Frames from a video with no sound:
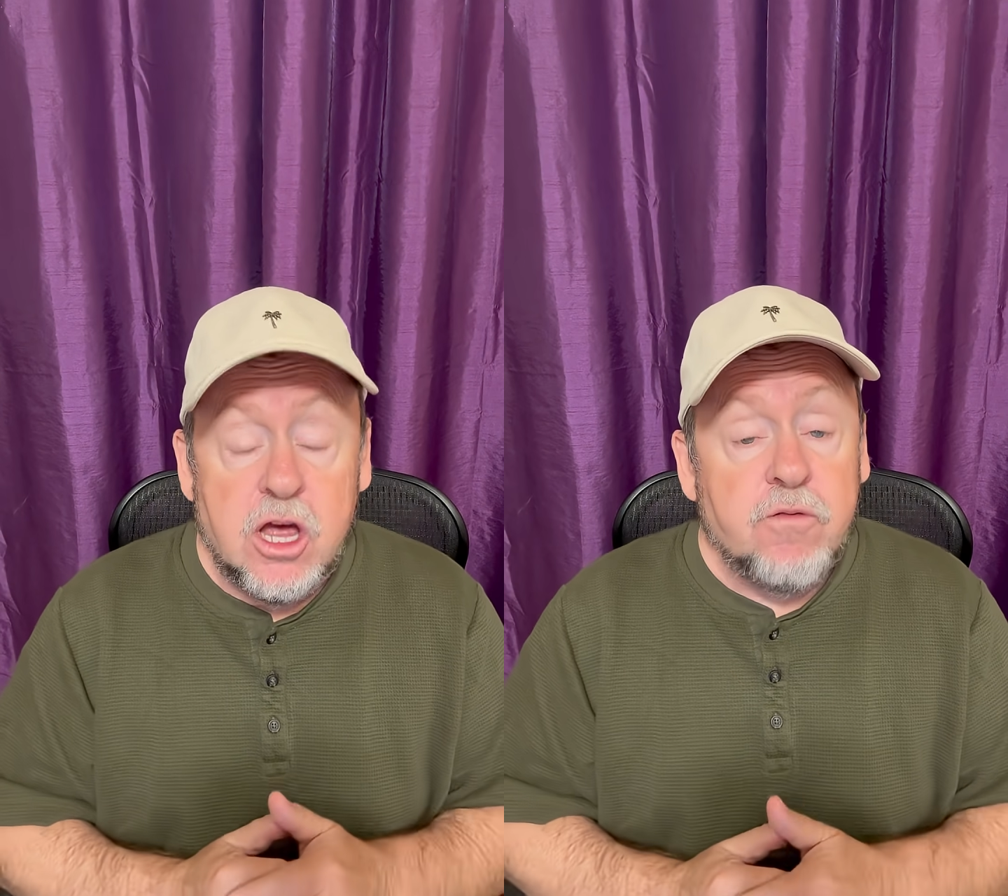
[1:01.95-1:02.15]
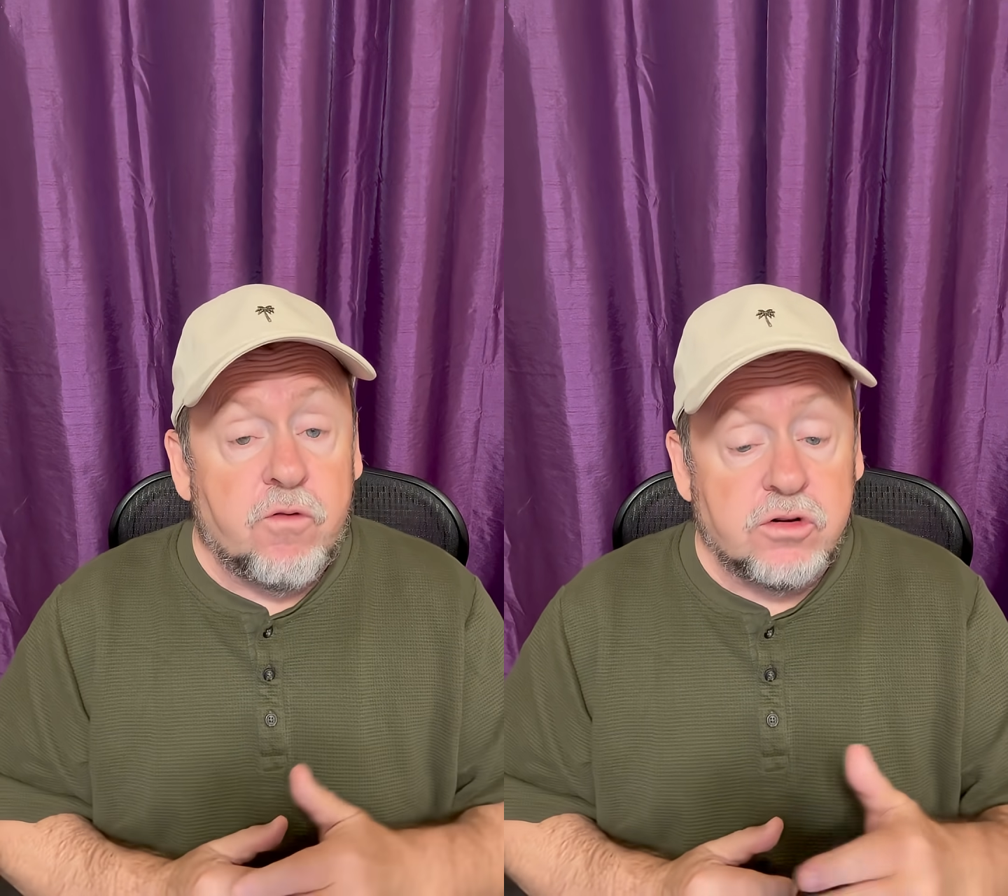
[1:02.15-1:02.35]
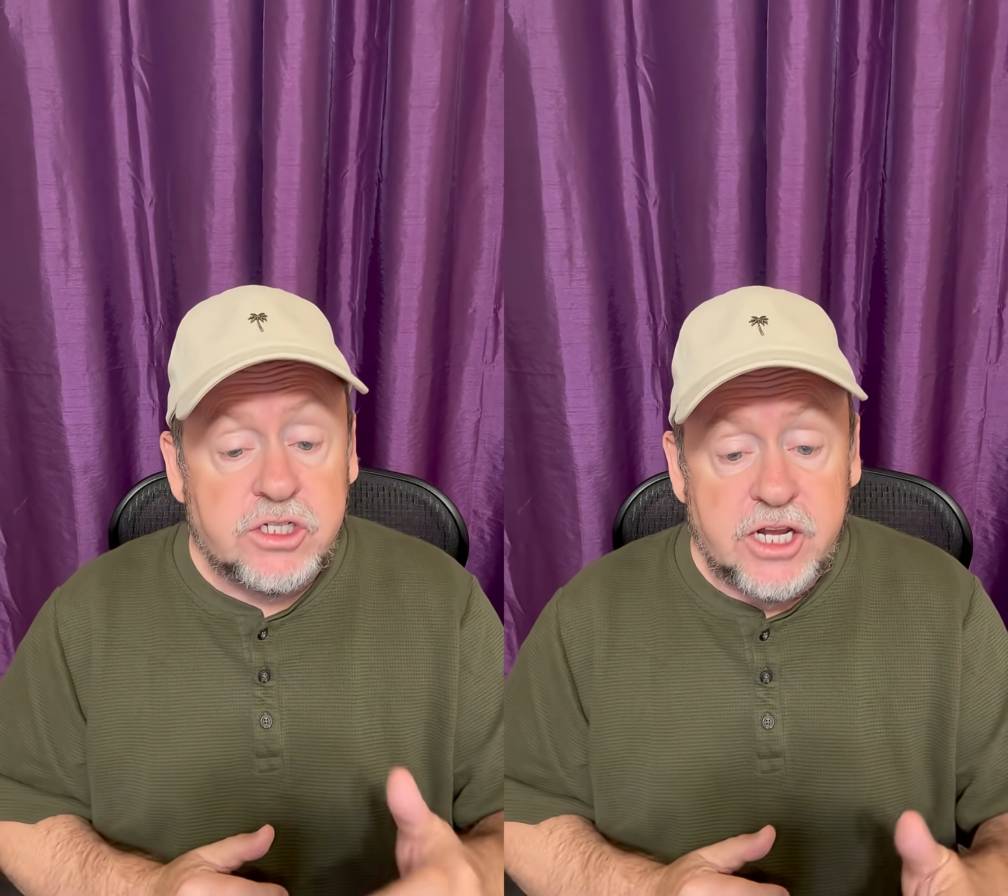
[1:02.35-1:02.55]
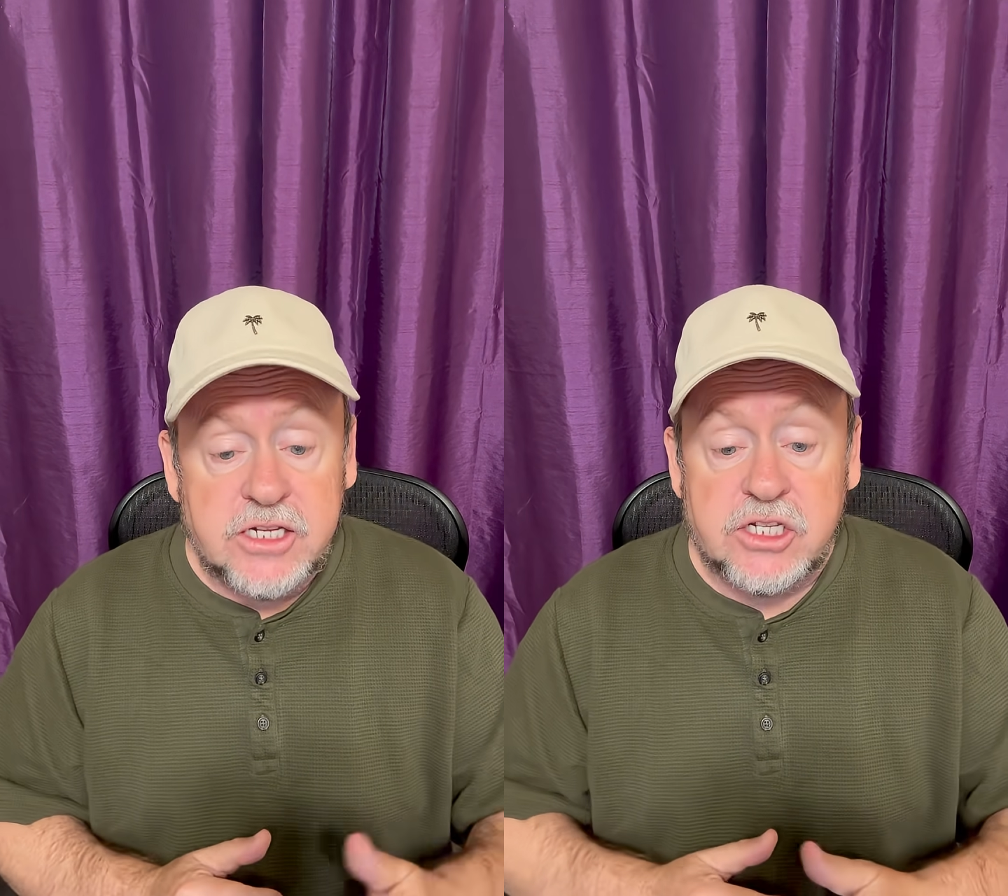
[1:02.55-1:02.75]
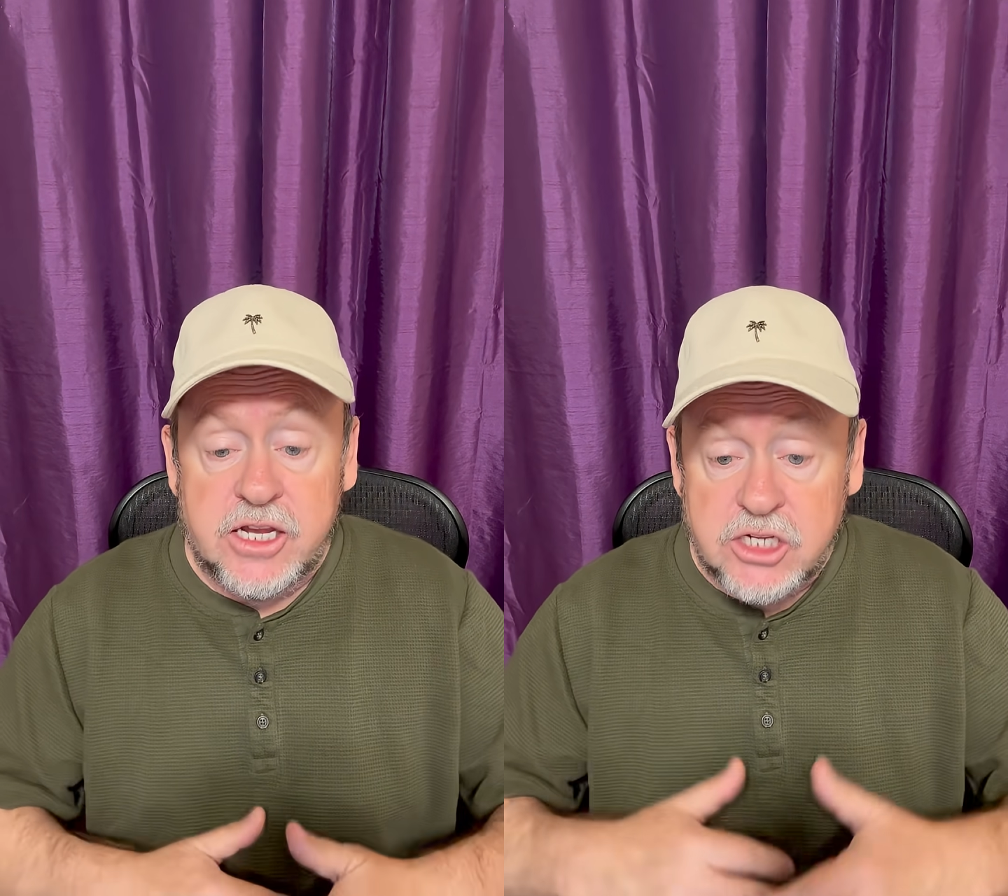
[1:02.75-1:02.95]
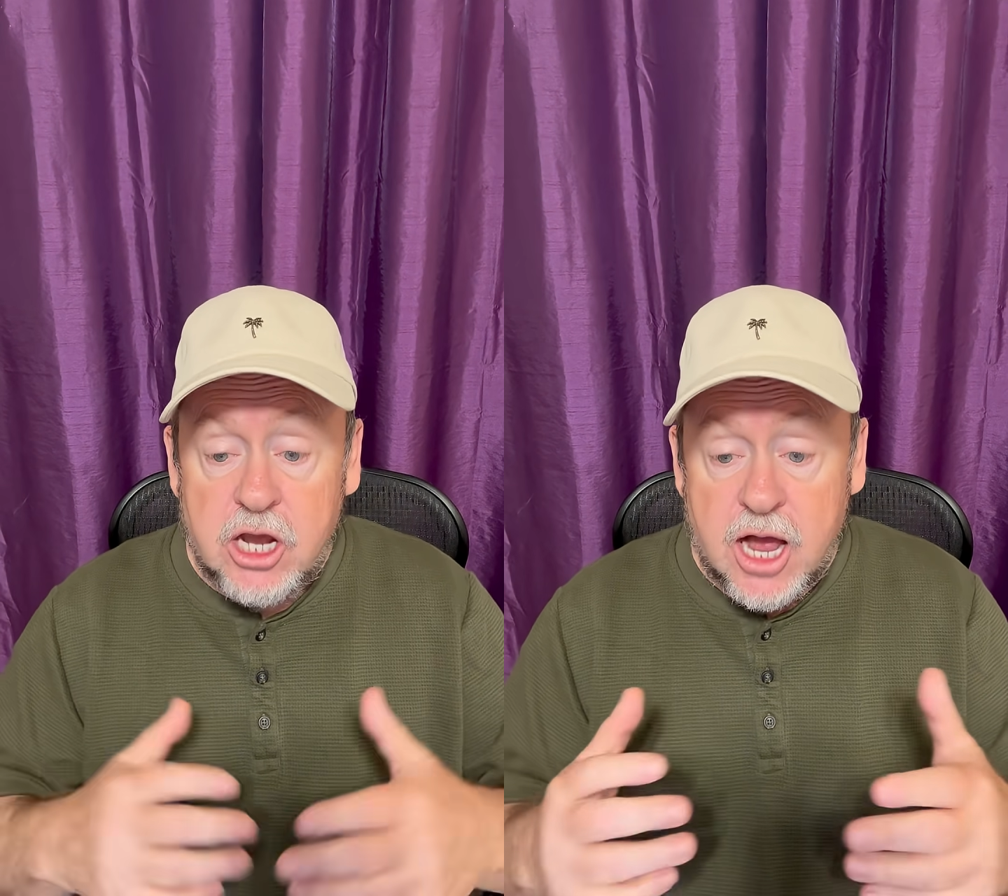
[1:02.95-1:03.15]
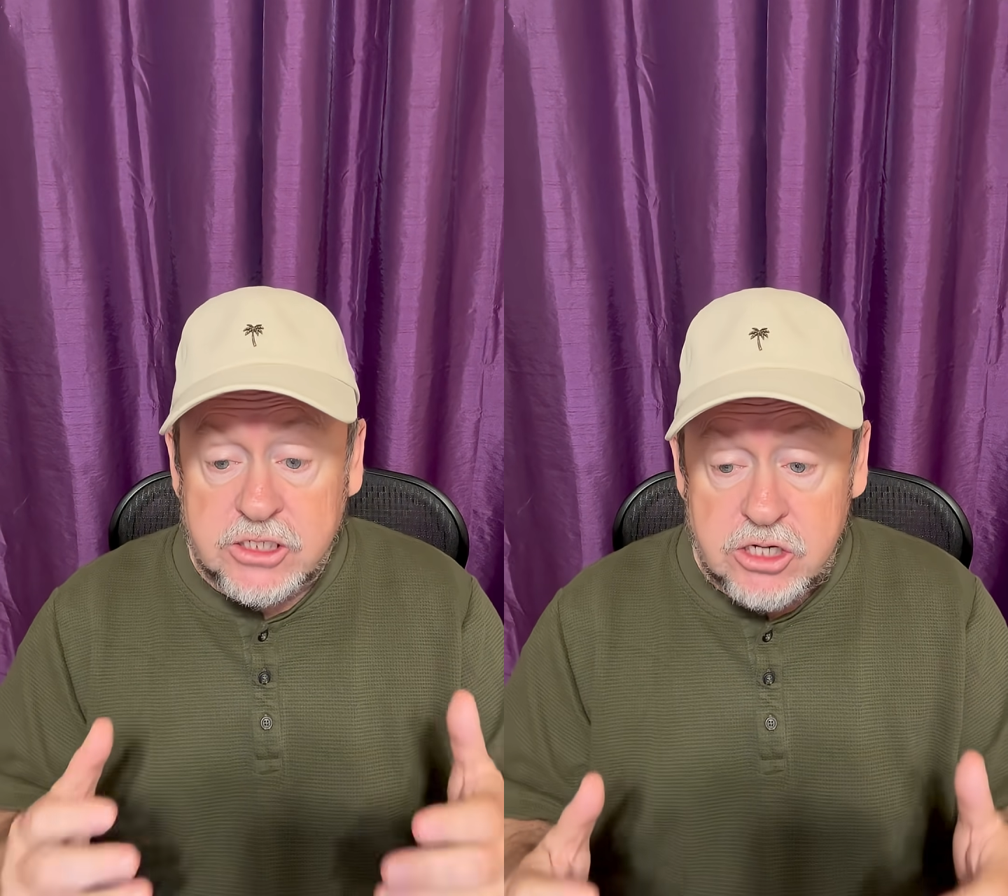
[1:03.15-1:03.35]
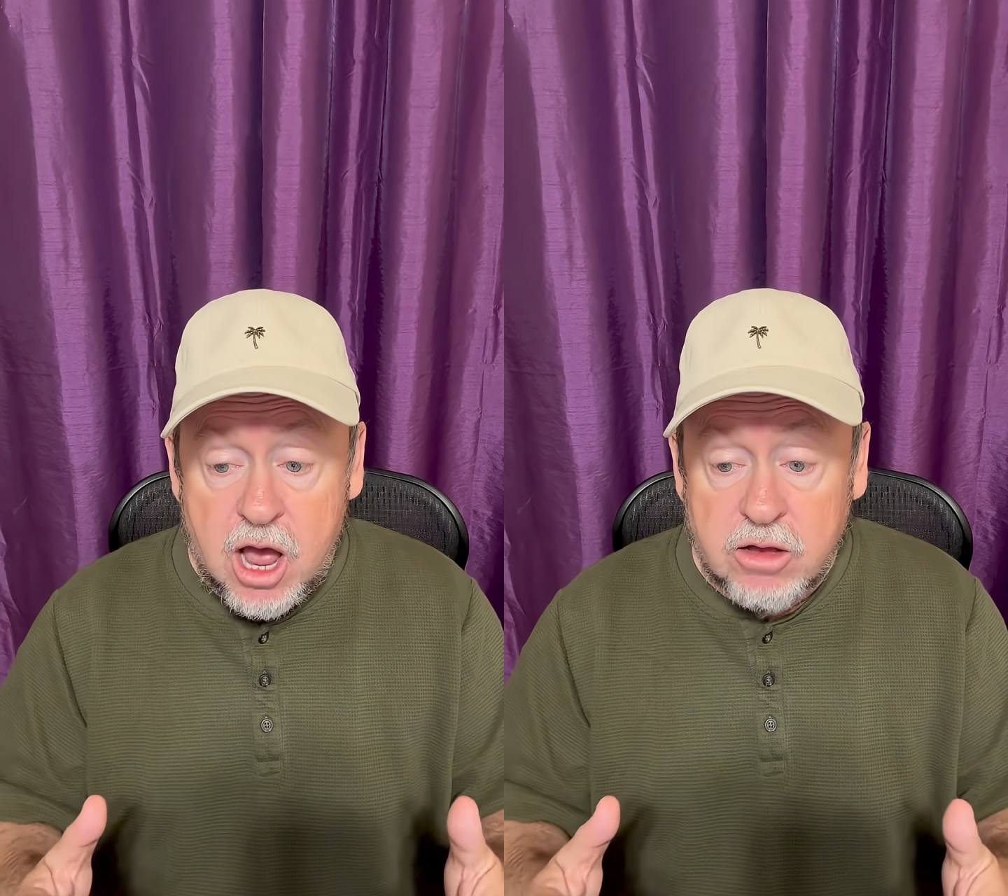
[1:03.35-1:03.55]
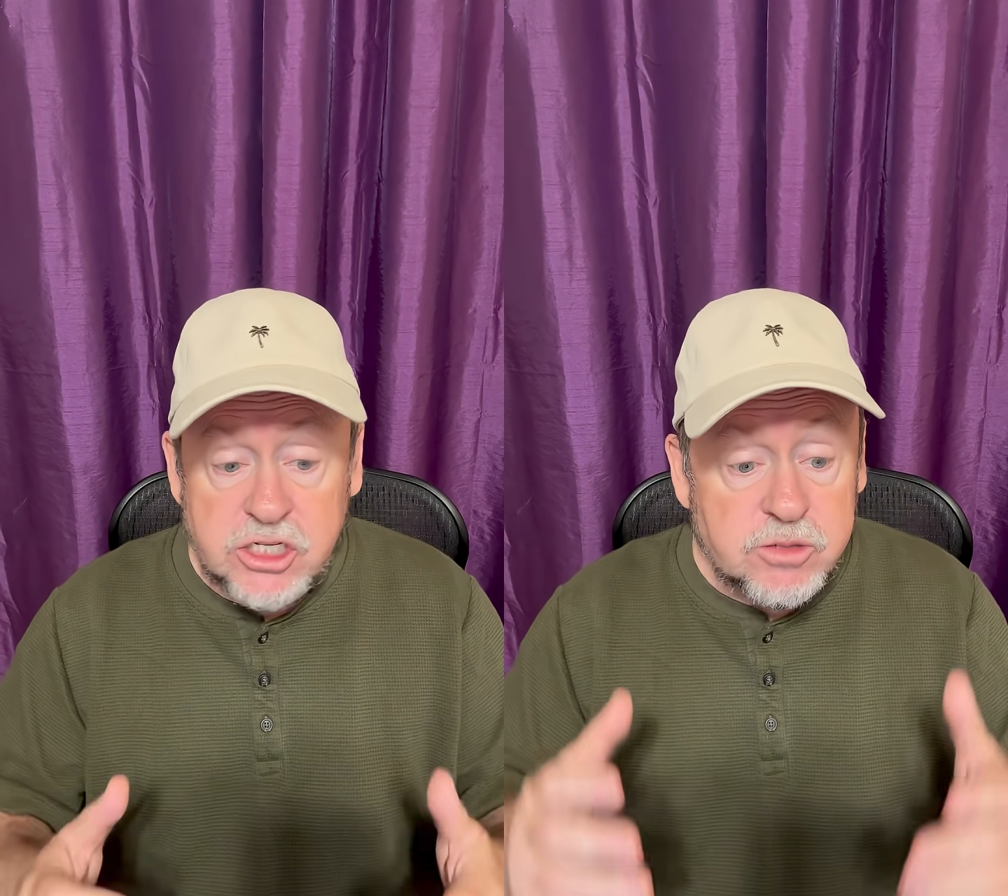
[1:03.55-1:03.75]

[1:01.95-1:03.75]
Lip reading: Verse 6 says God's knowledge